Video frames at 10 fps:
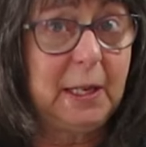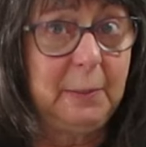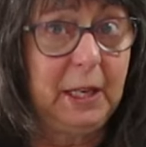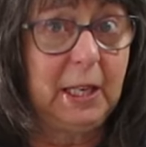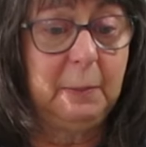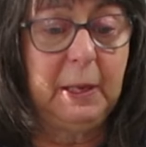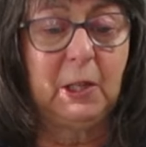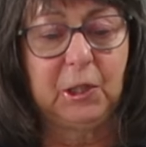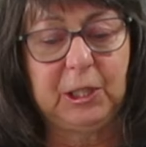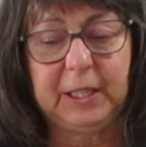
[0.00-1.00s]
I'm making
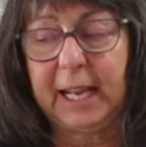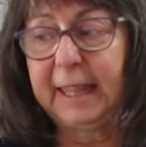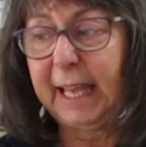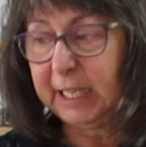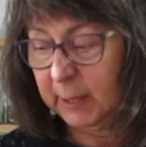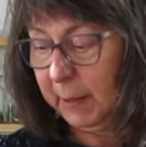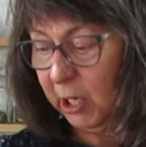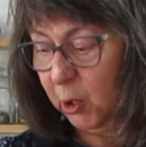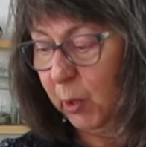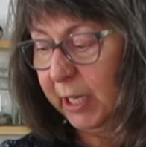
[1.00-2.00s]
pouches, and that's my
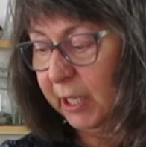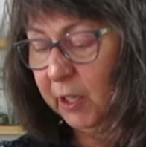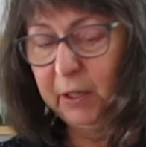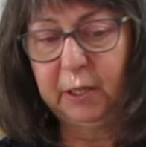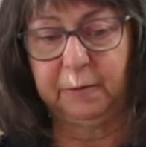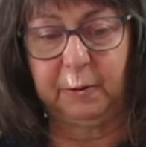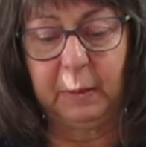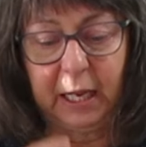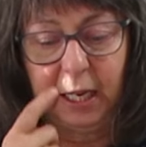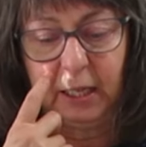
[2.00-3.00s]
criteria for
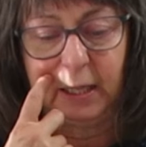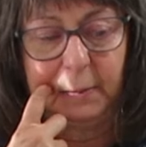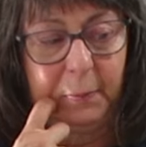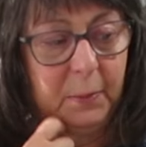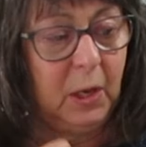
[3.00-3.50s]
making them.